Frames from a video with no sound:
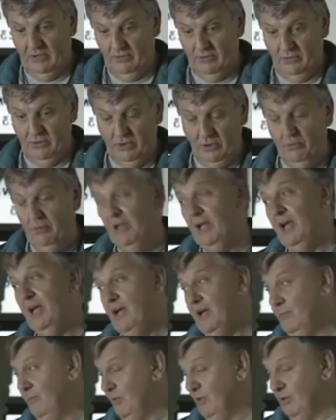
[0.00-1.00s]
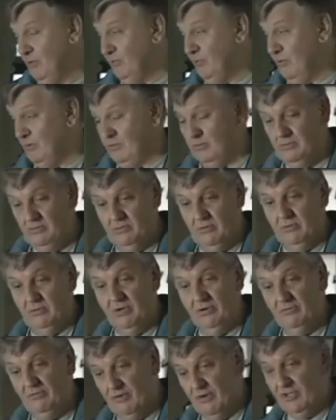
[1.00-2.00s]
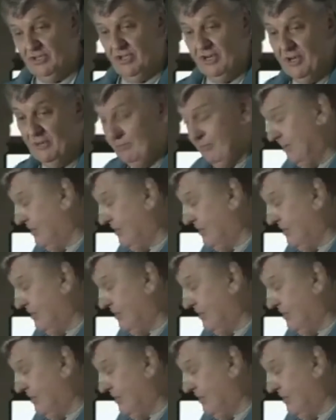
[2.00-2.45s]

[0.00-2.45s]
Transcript: We should be getting up to the hospital. I'm going to freshen up.